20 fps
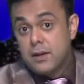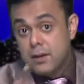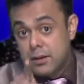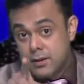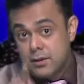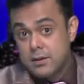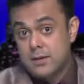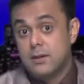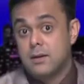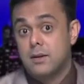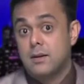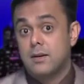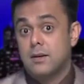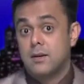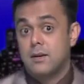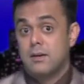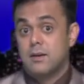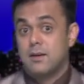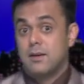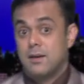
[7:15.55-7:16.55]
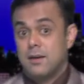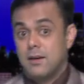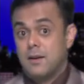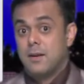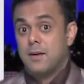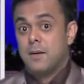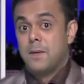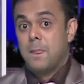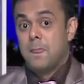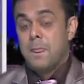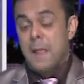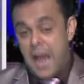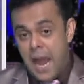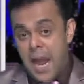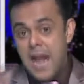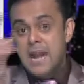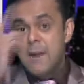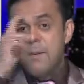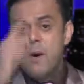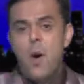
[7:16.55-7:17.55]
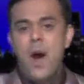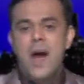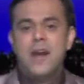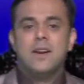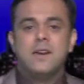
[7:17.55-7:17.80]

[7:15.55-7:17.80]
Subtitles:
And number 1.